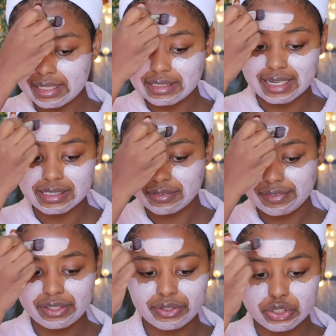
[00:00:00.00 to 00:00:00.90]
it does a
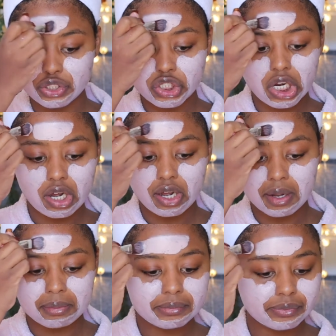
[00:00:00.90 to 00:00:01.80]
really good
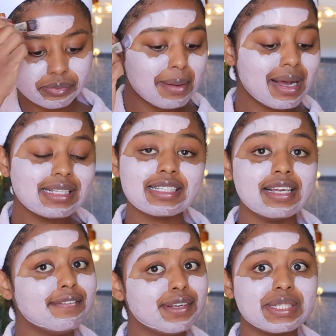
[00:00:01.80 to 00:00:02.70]
job, and my
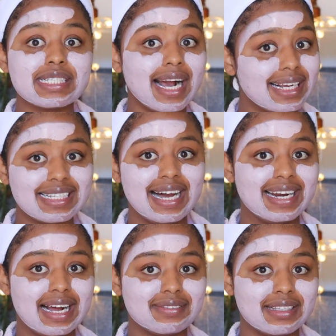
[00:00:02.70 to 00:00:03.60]
skin feels tight
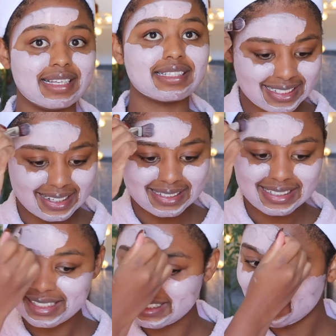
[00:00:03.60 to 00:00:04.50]
after this. So I'm just
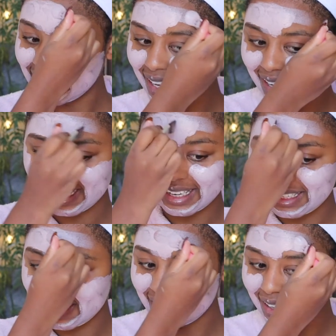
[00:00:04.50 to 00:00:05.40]
gonna go
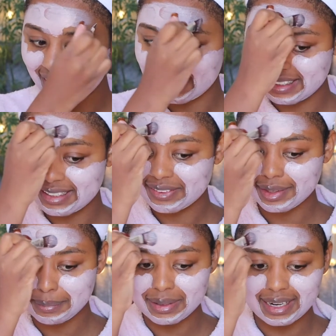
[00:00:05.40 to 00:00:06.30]
ahead and
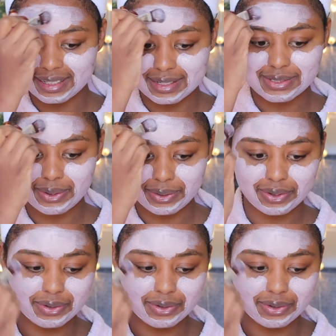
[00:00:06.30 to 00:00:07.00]
apply this all